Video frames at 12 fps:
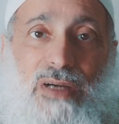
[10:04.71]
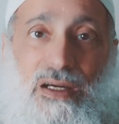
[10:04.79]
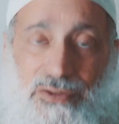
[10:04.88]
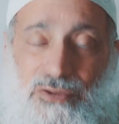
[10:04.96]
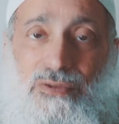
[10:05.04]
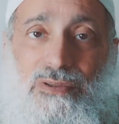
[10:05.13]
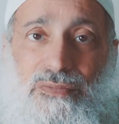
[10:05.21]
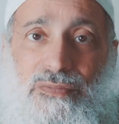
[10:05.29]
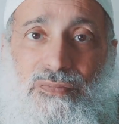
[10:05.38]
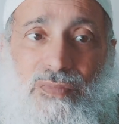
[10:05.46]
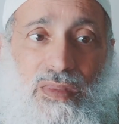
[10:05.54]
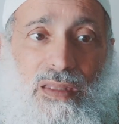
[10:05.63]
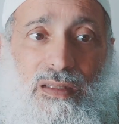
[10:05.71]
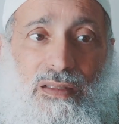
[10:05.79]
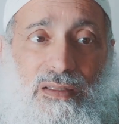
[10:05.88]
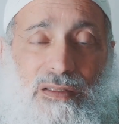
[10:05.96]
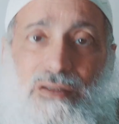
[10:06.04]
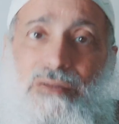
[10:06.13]
Are you?
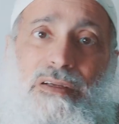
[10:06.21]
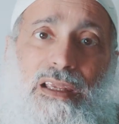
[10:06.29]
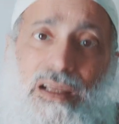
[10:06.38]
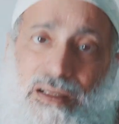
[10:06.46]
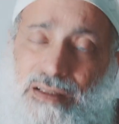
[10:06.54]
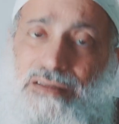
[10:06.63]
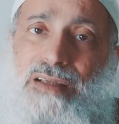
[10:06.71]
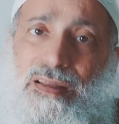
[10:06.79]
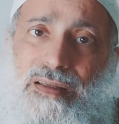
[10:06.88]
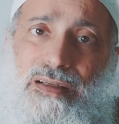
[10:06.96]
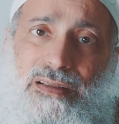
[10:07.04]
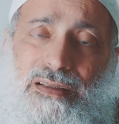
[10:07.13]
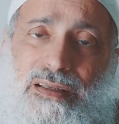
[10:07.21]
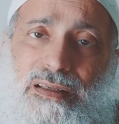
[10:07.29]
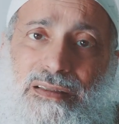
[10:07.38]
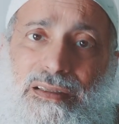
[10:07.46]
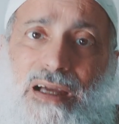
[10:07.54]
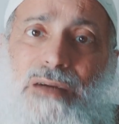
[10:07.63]
You're killing each other.
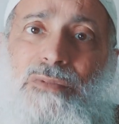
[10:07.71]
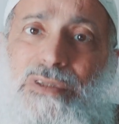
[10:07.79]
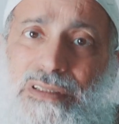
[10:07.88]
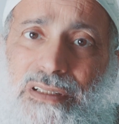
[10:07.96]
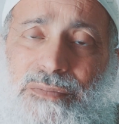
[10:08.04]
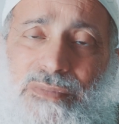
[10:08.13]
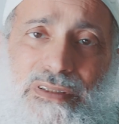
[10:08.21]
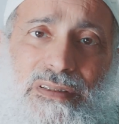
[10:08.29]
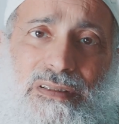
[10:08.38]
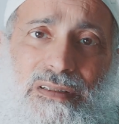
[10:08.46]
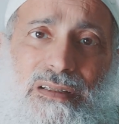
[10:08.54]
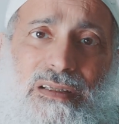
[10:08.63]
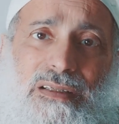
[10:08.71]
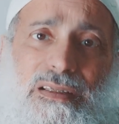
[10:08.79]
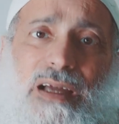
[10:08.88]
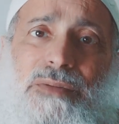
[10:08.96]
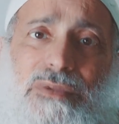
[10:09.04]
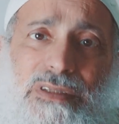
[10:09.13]
Yeah, Muslims.
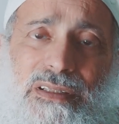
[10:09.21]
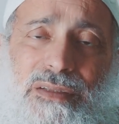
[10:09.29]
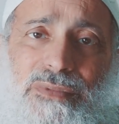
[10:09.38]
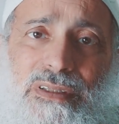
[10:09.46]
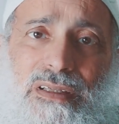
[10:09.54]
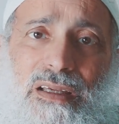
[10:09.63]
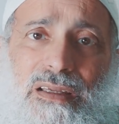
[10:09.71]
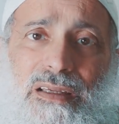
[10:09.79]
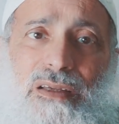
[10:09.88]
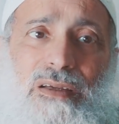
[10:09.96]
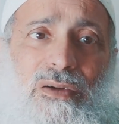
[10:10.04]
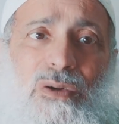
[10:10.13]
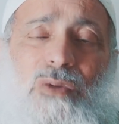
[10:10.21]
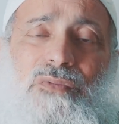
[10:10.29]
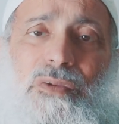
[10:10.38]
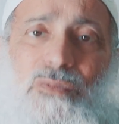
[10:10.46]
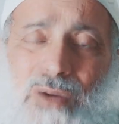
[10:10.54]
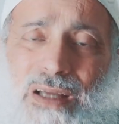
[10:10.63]
Yeah, Muslims.
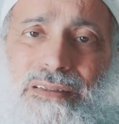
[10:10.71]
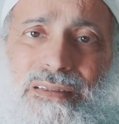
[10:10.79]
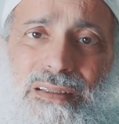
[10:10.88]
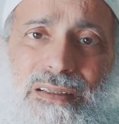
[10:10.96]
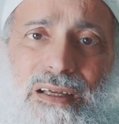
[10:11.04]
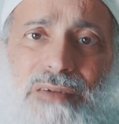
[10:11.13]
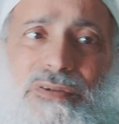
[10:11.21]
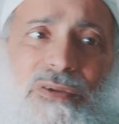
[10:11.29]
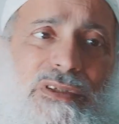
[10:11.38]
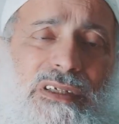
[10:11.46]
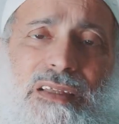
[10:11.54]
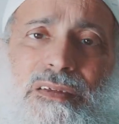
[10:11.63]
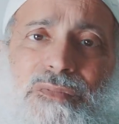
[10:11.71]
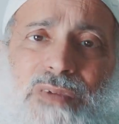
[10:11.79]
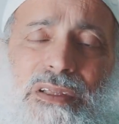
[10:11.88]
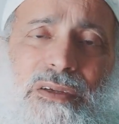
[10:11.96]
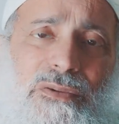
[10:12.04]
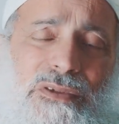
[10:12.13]
Over what? If you see the
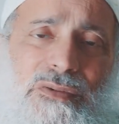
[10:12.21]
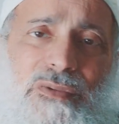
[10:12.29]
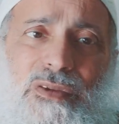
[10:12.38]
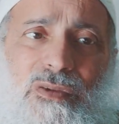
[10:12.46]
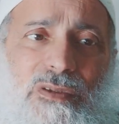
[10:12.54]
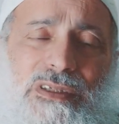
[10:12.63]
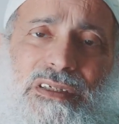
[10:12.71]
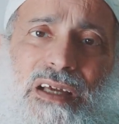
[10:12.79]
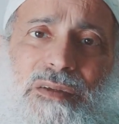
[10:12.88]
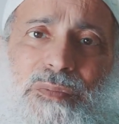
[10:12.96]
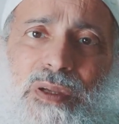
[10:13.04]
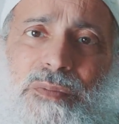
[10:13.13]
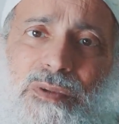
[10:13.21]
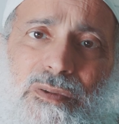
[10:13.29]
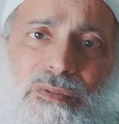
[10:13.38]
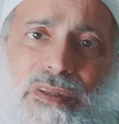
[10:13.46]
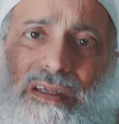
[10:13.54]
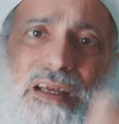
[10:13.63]
videos with those young
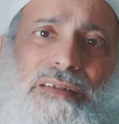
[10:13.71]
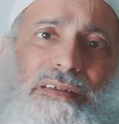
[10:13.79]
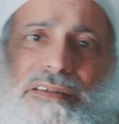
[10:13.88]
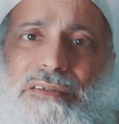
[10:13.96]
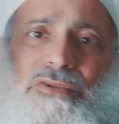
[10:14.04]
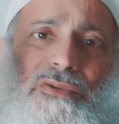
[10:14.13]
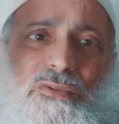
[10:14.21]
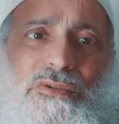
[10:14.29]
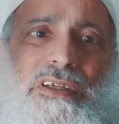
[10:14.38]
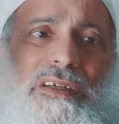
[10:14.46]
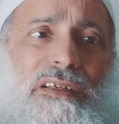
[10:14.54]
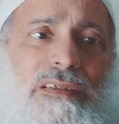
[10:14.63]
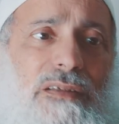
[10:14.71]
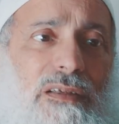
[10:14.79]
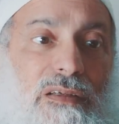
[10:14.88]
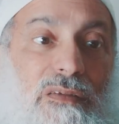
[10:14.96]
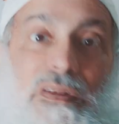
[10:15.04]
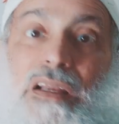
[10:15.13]
people with guns and shooting, and
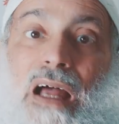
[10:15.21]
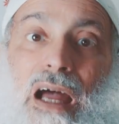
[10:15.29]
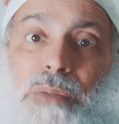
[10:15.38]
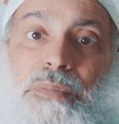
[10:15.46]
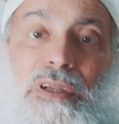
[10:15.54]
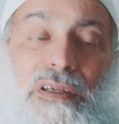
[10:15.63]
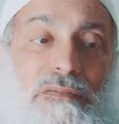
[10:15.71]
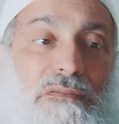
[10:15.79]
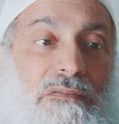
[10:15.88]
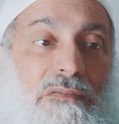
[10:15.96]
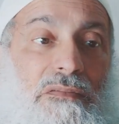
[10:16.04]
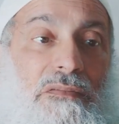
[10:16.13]
they're happy.